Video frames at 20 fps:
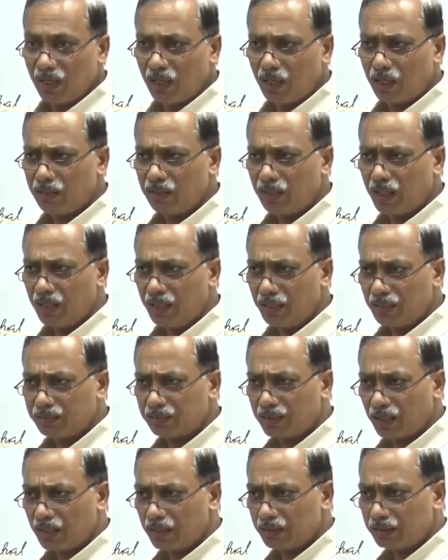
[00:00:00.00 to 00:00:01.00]
and then it
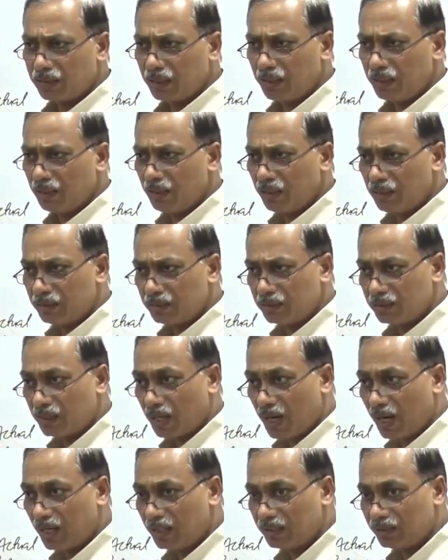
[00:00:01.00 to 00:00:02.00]
suddenly
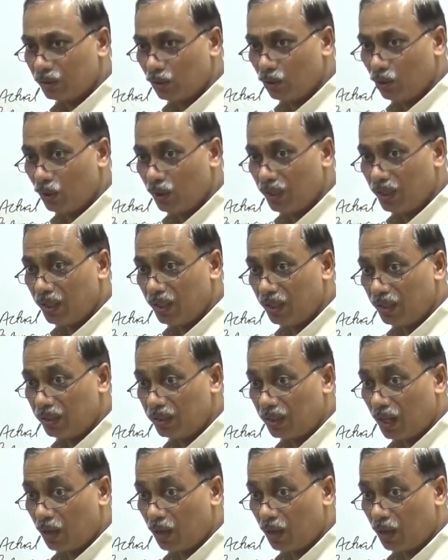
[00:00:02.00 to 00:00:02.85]
starts going